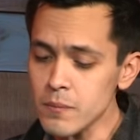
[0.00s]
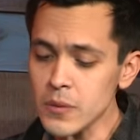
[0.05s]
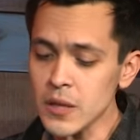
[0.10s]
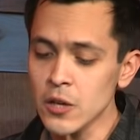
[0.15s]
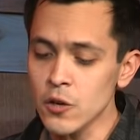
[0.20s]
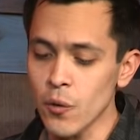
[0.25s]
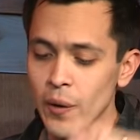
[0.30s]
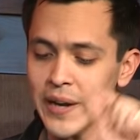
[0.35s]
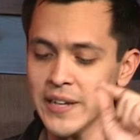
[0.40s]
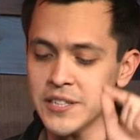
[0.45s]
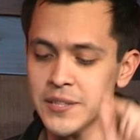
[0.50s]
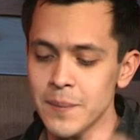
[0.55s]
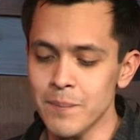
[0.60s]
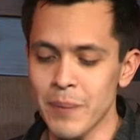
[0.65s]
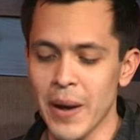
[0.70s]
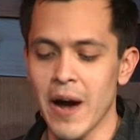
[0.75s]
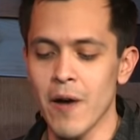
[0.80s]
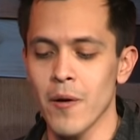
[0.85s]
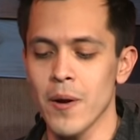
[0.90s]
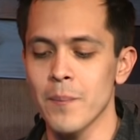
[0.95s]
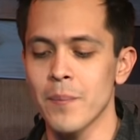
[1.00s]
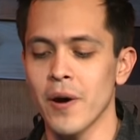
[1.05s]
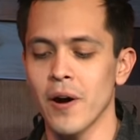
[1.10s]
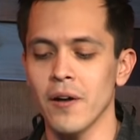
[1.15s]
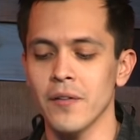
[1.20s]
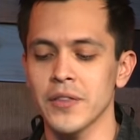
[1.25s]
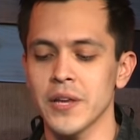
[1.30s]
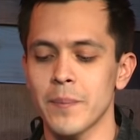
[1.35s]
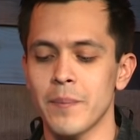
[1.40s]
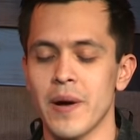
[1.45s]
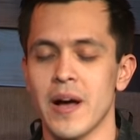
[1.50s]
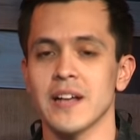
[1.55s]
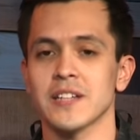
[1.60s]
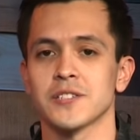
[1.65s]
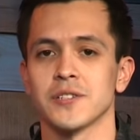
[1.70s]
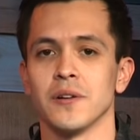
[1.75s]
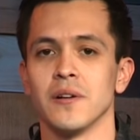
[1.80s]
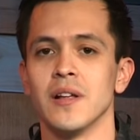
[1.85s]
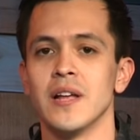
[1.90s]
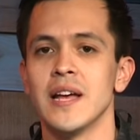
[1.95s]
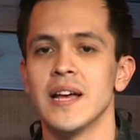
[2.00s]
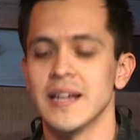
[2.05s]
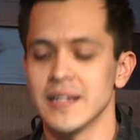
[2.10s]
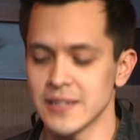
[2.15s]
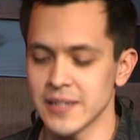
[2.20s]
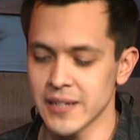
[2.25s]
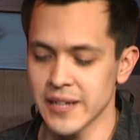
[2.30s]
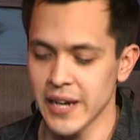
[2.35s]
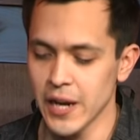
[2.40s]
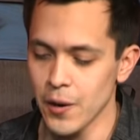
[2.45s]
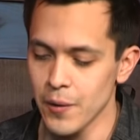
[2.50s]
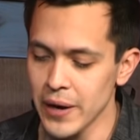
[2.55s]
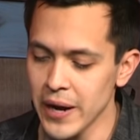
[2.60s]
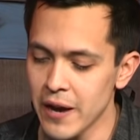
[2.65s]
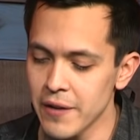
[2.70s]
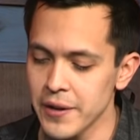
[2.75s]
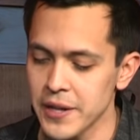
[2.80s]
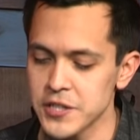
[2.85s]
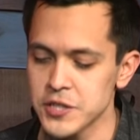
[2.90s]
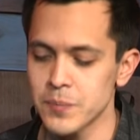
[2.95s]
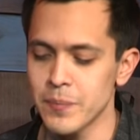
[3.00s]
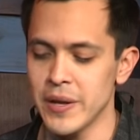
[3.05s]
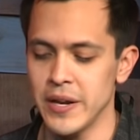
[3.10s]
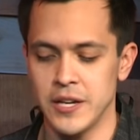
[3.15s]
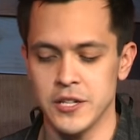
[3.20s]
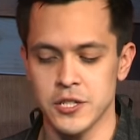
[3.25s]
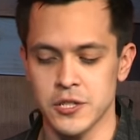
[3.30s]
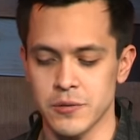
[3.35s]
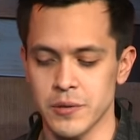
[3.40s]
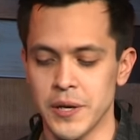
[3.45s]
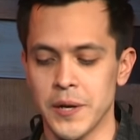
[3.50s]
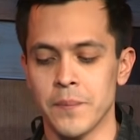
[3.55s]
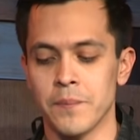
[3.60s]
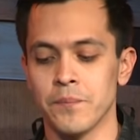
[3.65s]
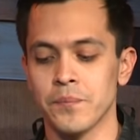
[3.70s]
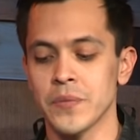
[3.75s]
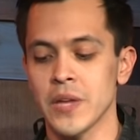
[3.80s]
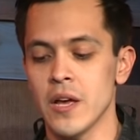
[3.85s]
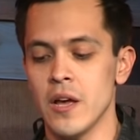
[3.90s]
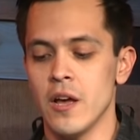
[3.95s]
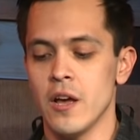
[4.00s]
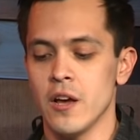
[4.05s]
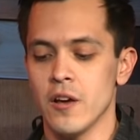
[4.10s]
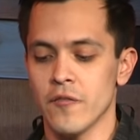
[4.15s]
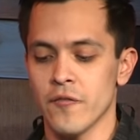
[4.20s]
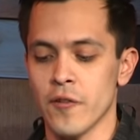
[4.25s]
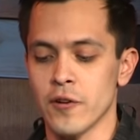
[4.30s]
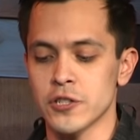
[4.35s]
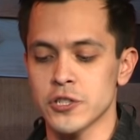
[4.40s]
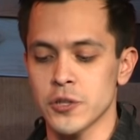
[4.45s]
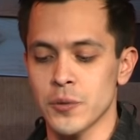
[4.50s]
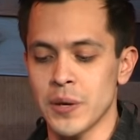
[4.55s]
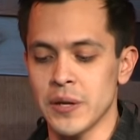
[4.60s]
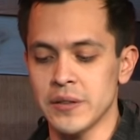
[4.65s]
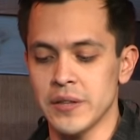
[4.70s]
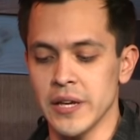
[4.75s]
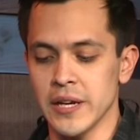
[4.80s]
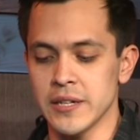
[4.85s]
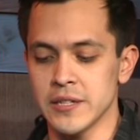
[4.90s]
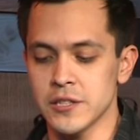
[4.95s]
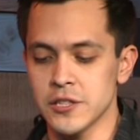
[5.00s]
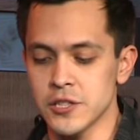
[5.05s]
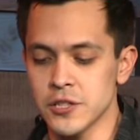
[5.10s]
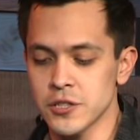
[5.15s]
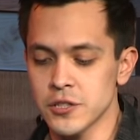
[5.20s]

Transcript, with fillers: grace empowered Paul the Apostle to carry out his ministry. 1 Corinthians